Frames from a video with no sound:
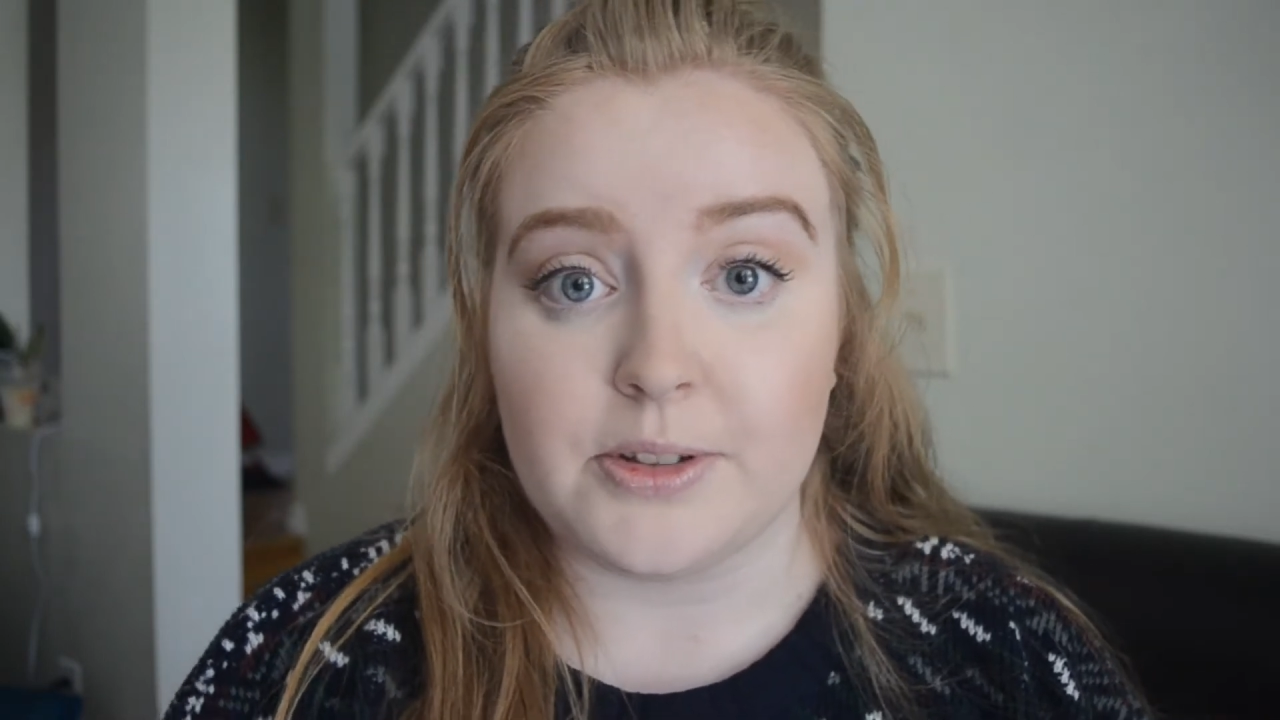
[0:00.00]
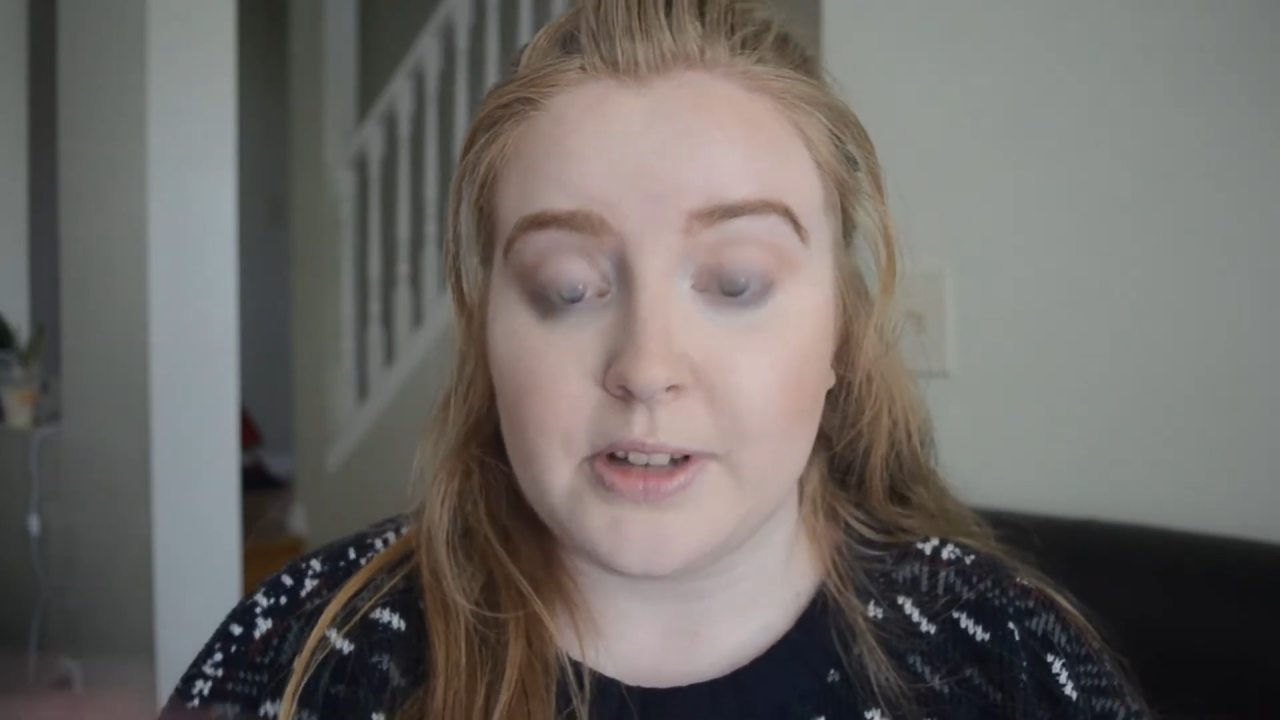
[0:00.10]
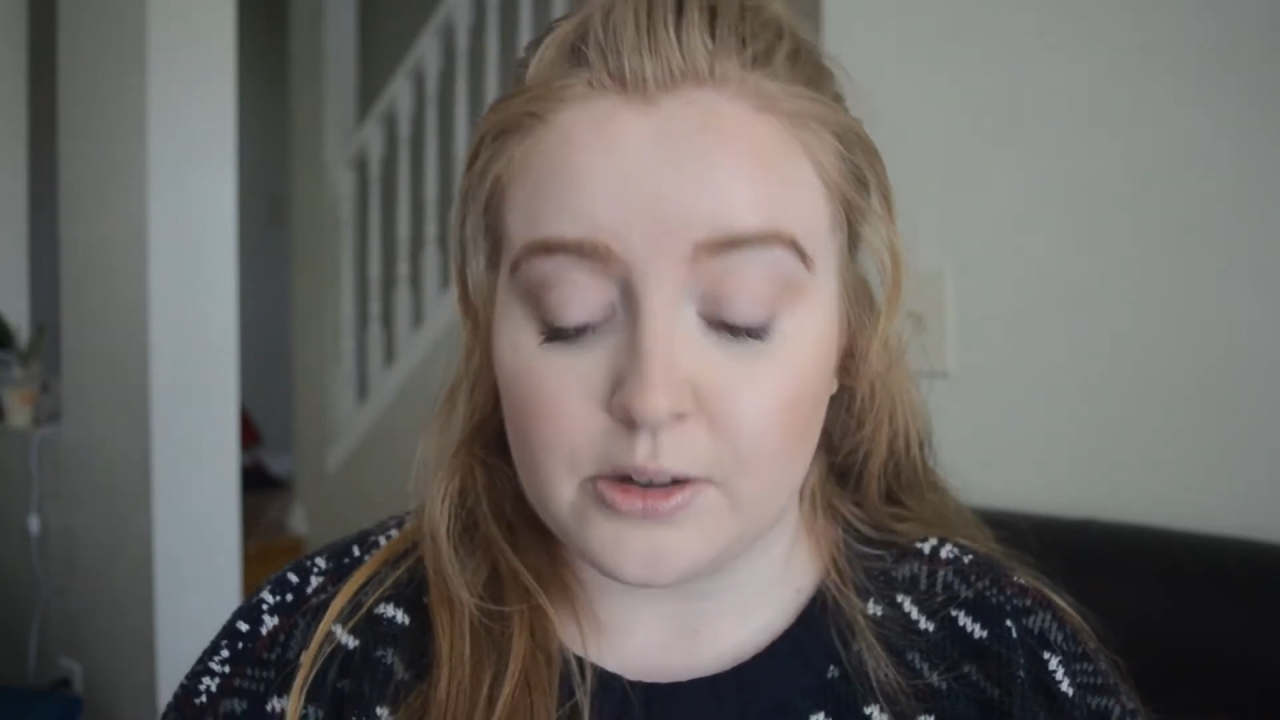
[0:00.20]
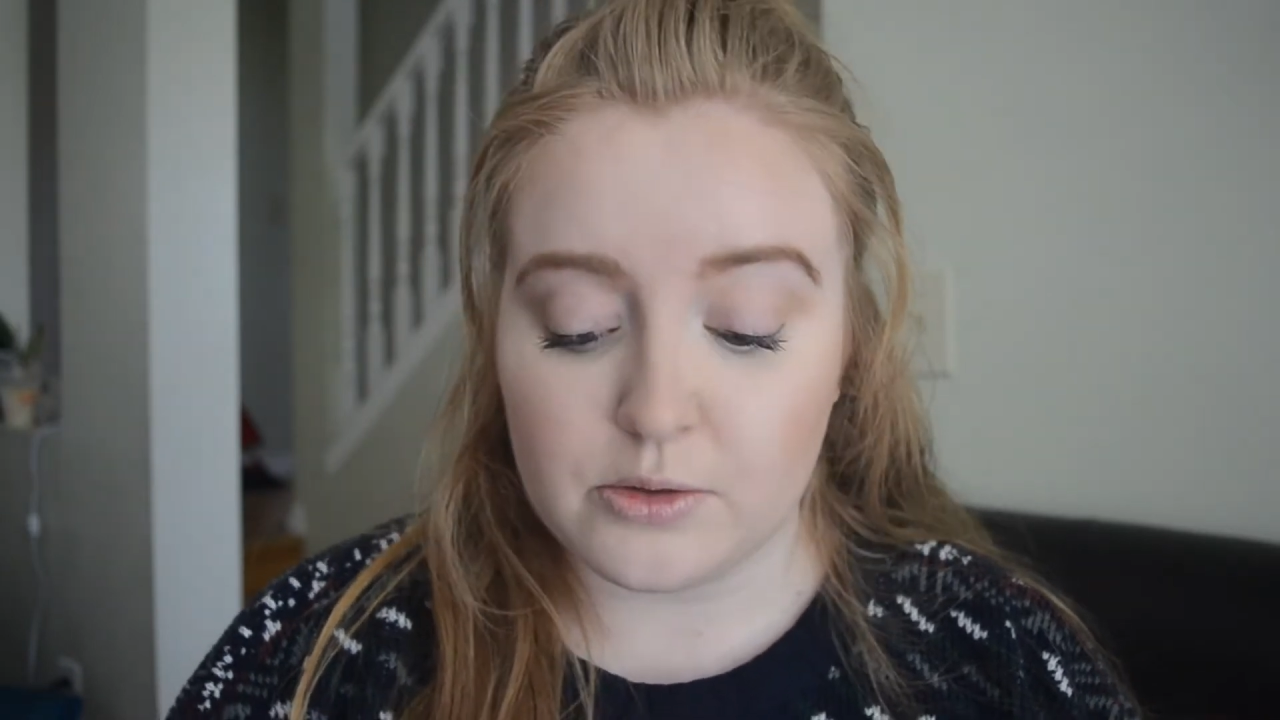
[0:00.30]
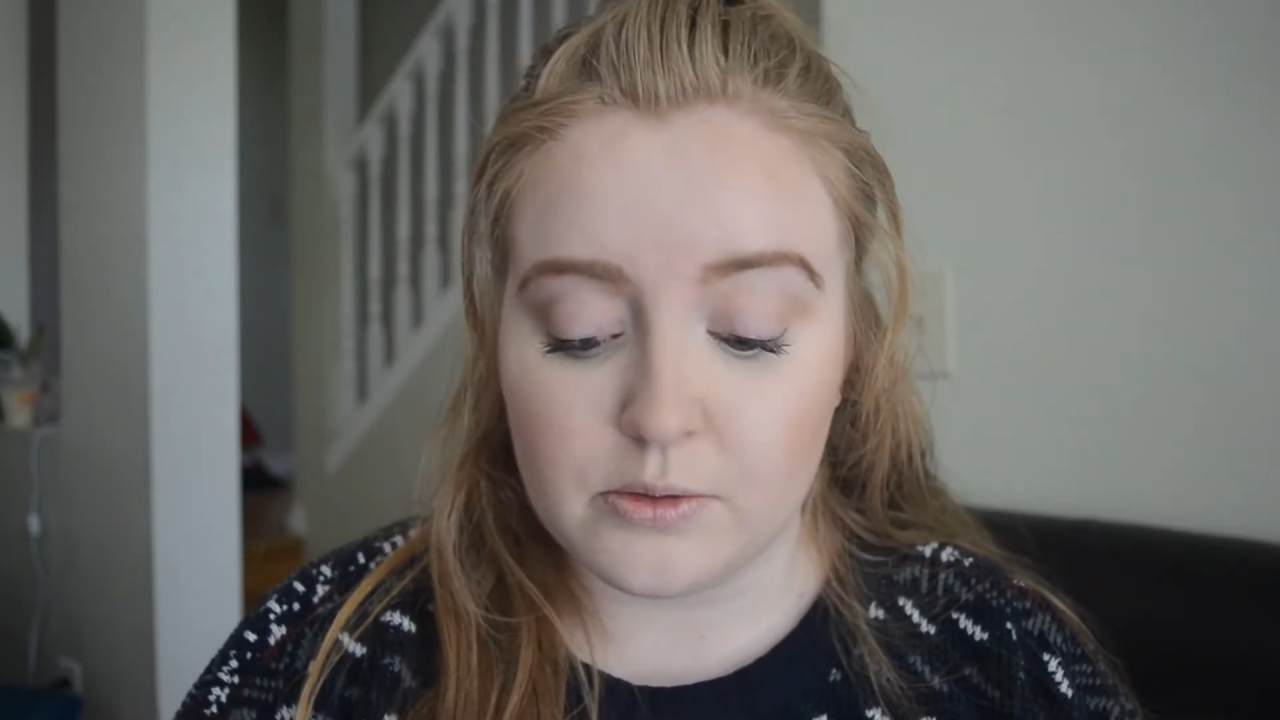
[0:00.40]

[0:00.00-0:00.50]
sexual